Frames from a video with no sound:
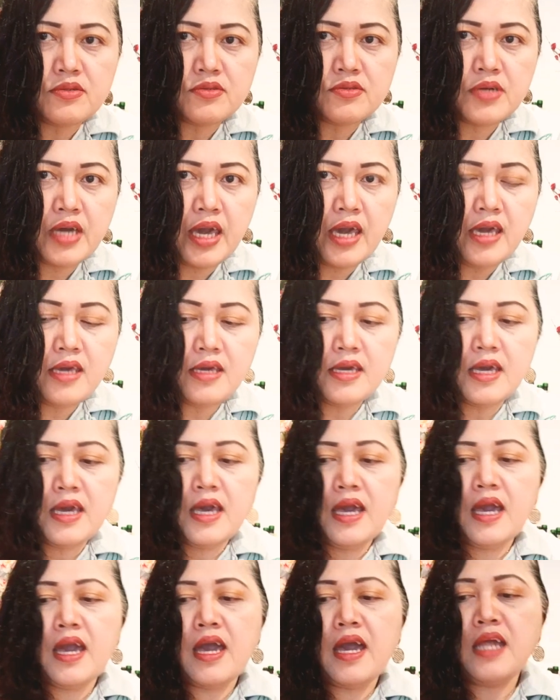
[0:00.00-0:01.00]
Okay,
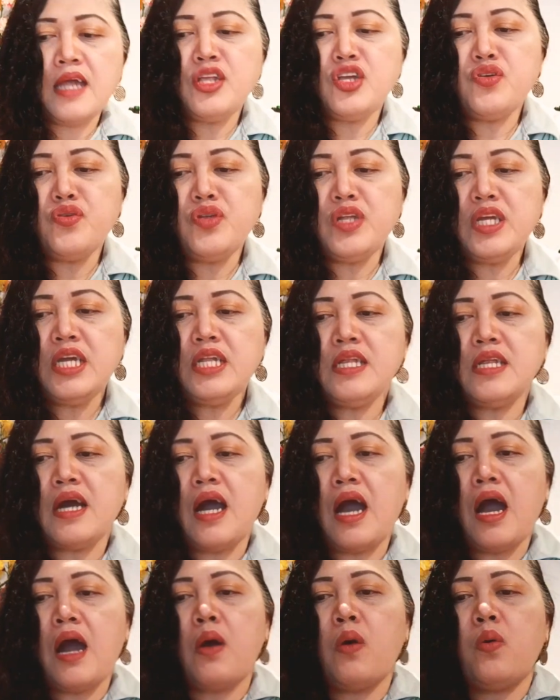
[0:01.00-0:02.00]
and you need
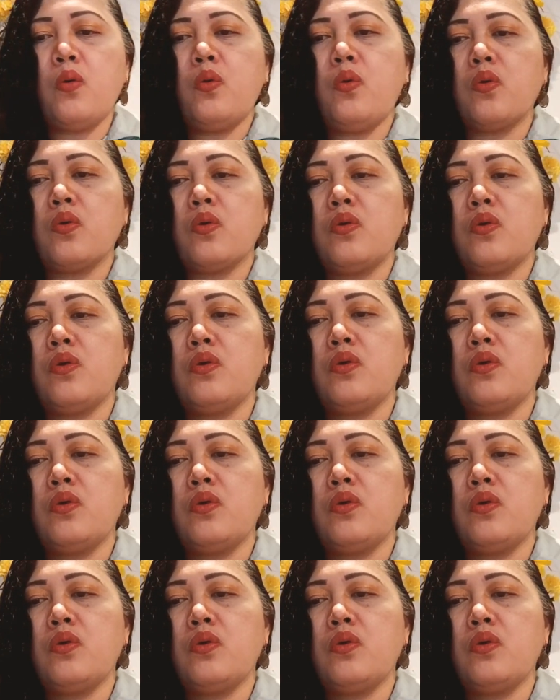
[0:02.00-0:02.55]
a hook.